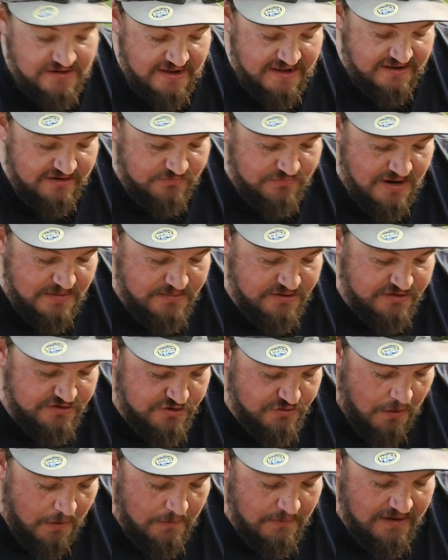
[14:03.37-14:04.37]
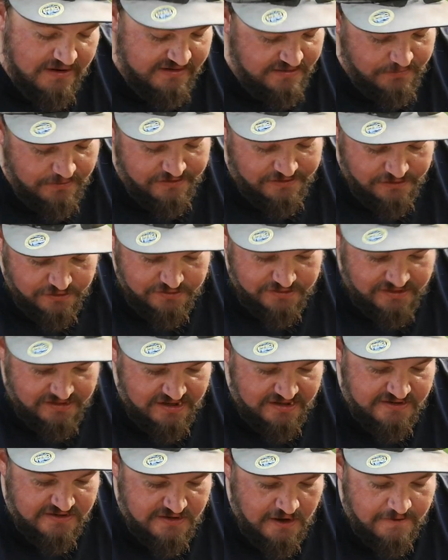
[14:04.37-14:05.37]
today, or maybe you knew already, but you
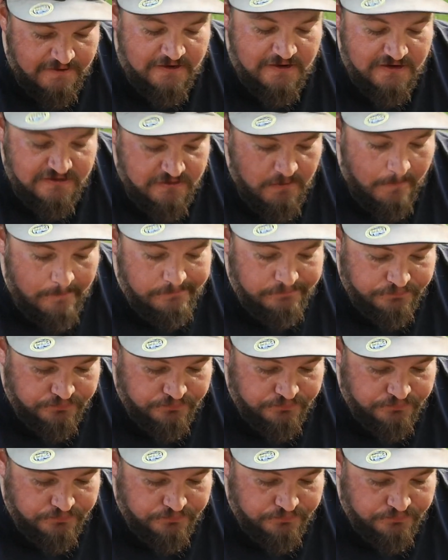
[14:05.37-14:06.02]
can eat suckers.